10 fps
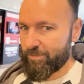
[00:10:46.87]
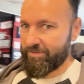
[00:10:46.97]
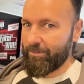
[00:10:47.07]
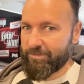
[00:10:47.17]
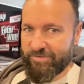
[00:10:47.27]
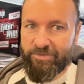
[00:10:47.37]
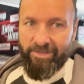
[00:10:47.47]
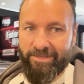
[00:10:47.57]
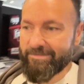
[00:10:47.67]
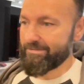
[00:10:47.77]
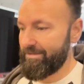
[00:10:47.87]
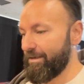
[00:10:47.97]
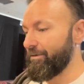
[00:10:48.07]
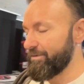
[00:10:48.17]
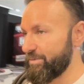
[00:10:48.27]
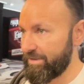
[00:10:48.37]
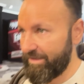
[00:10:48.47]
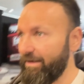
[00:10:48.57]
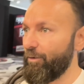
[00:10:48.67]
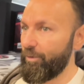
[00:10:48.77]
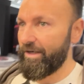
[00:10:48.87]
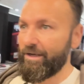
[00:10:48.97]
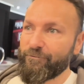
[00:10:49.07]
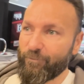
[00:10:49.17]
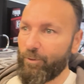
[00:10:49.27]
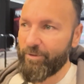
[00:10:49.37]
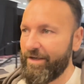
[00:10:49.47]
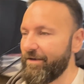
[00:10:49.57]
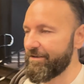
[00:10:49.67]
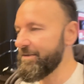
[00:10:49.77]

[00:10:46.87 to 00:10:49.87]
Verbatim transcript: with double suited aces, and he calls with king, queen, eight, four with eight.